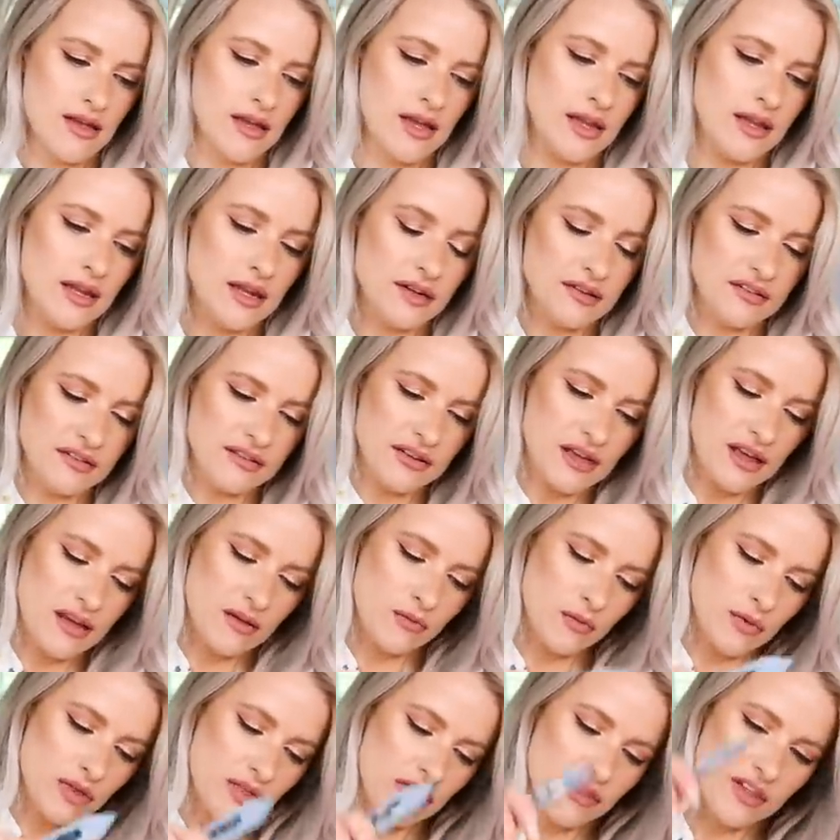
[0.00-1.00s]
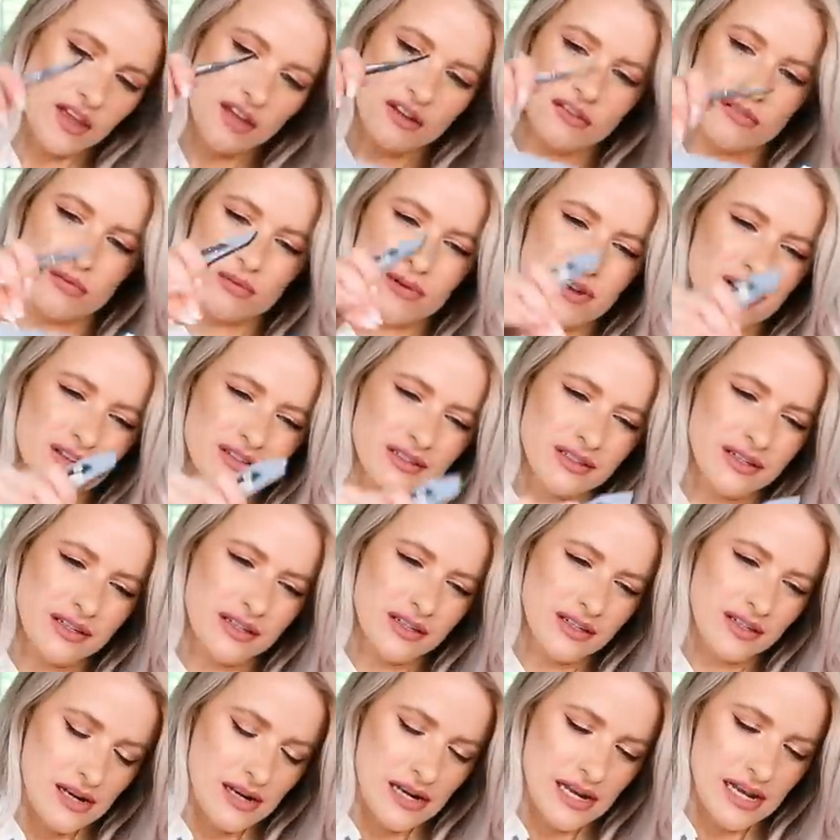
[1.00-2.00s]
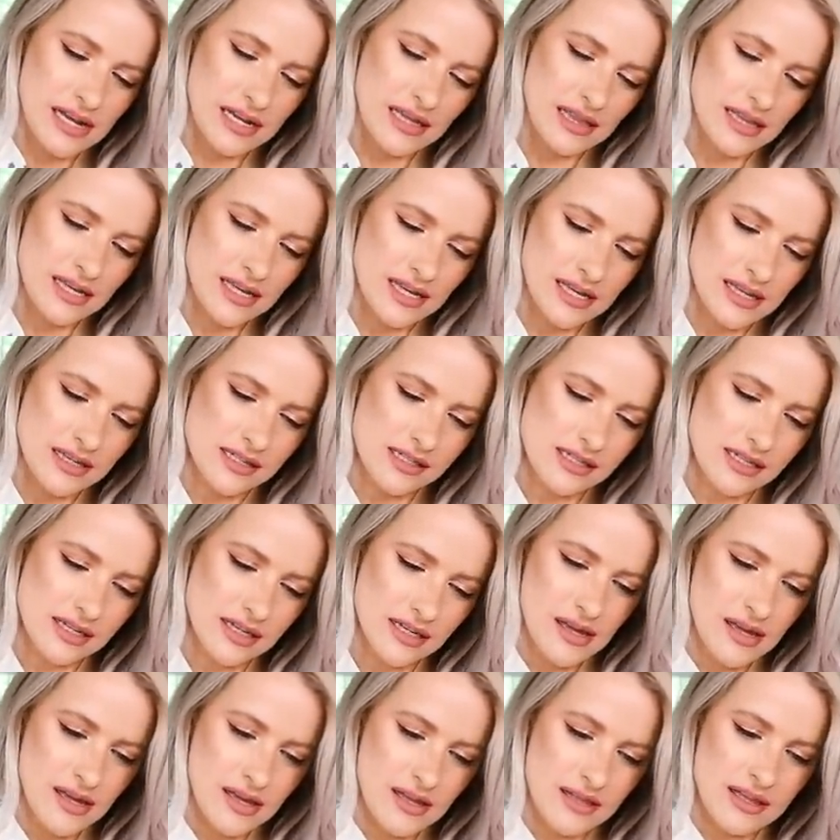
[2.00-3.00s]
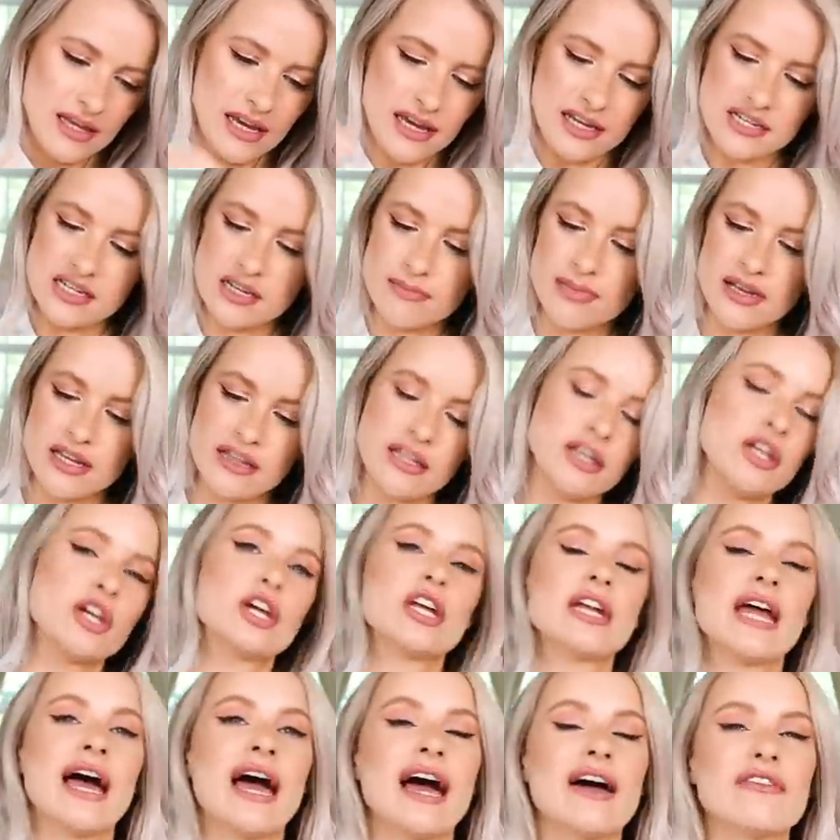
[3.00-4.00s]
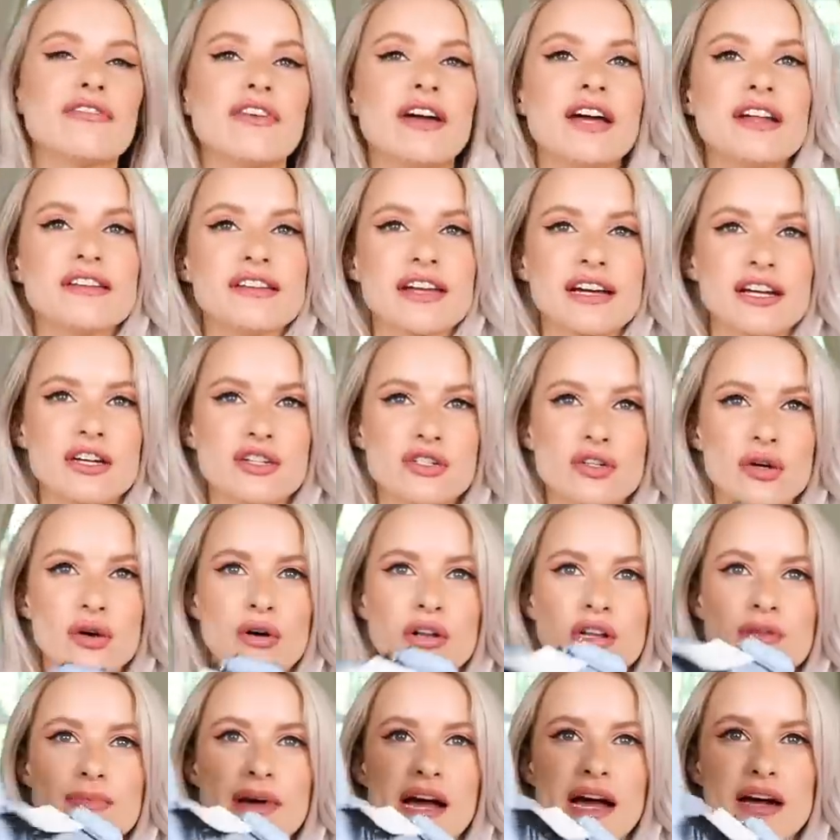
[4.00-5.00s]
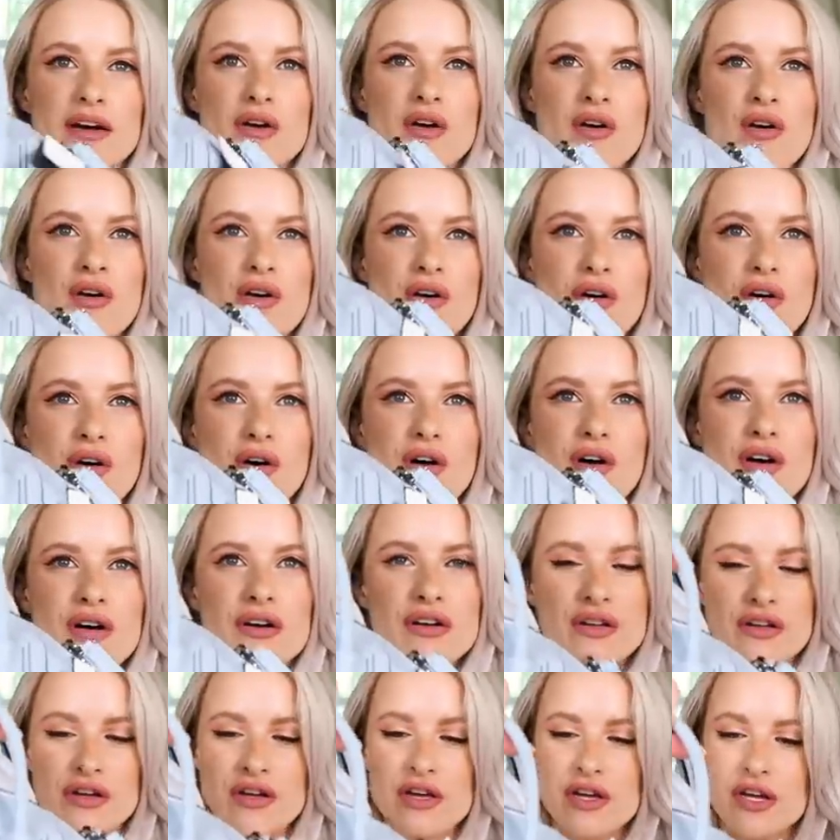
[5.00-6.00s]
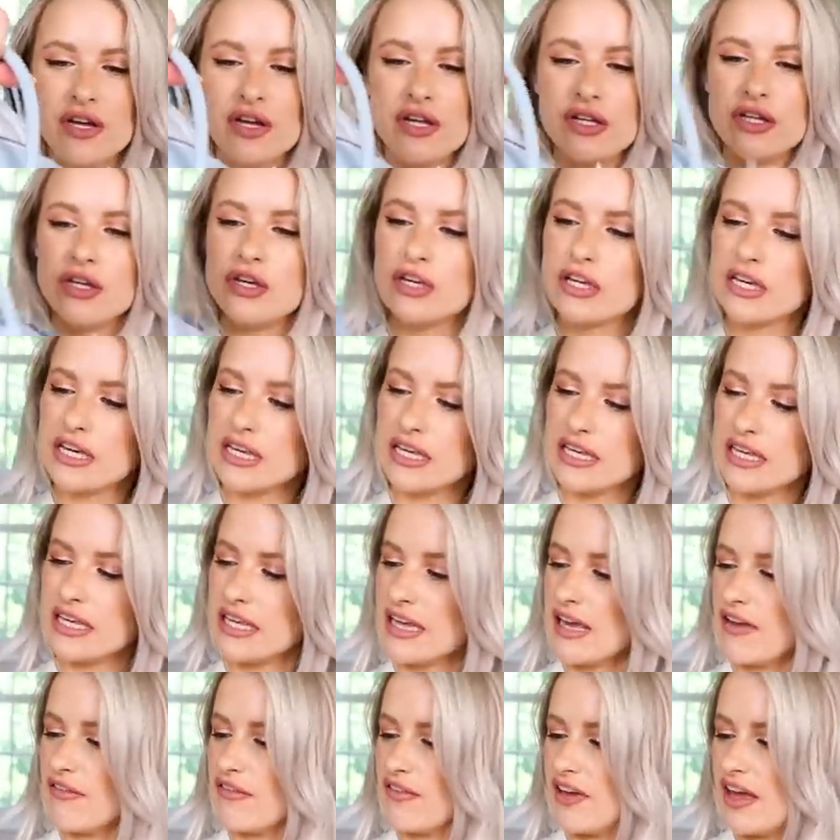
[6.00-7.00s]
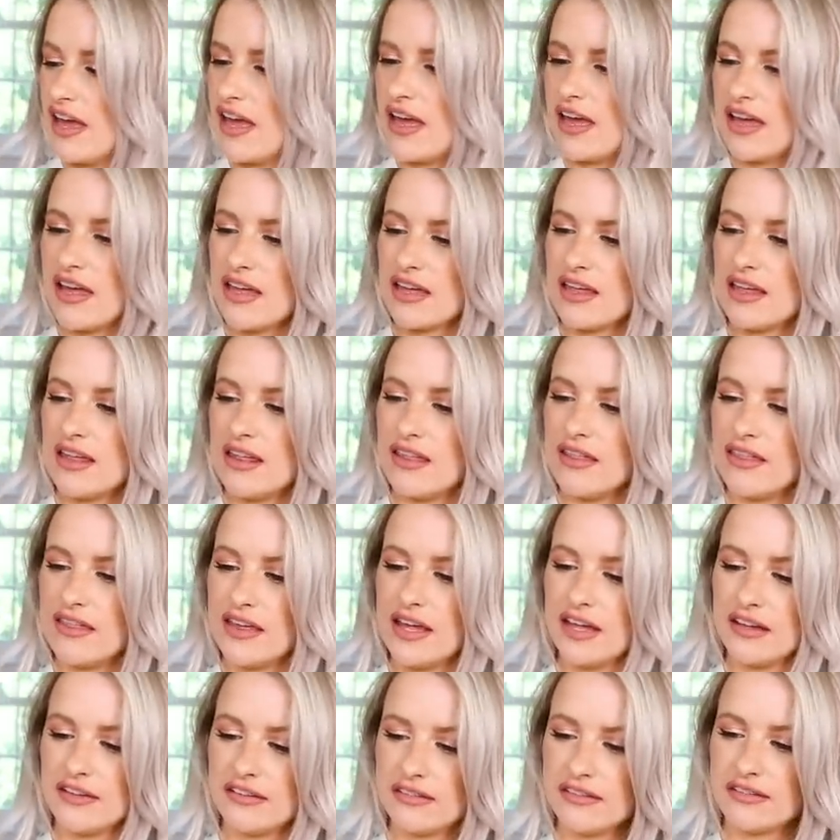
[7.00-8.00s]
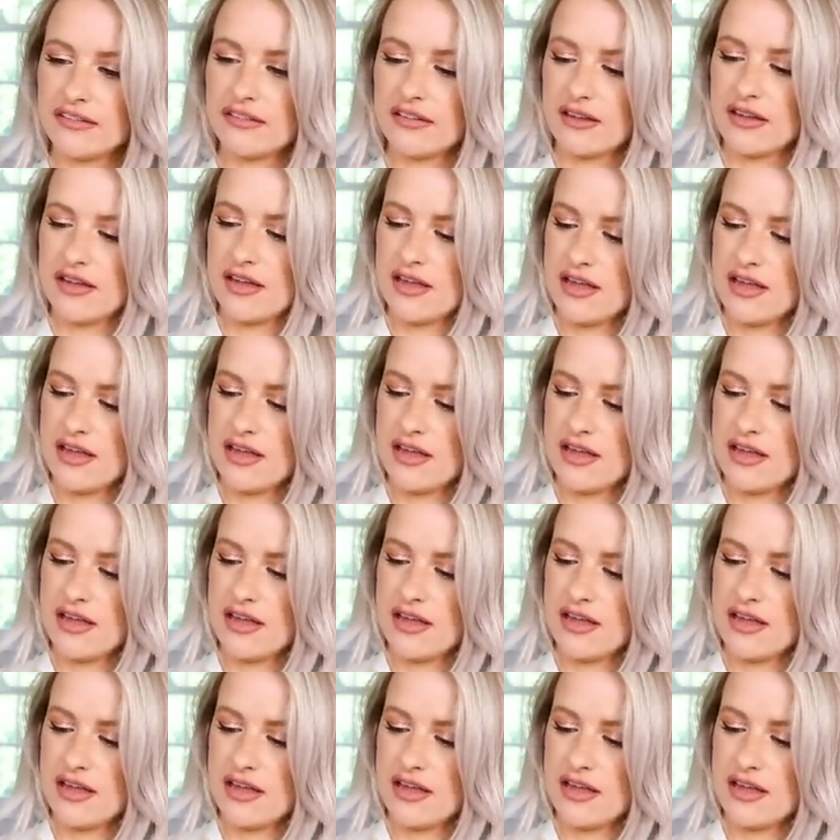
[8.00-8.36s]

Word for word: and then same with this one like these. The idea being that you can have it as like a taller bag, or you can give it this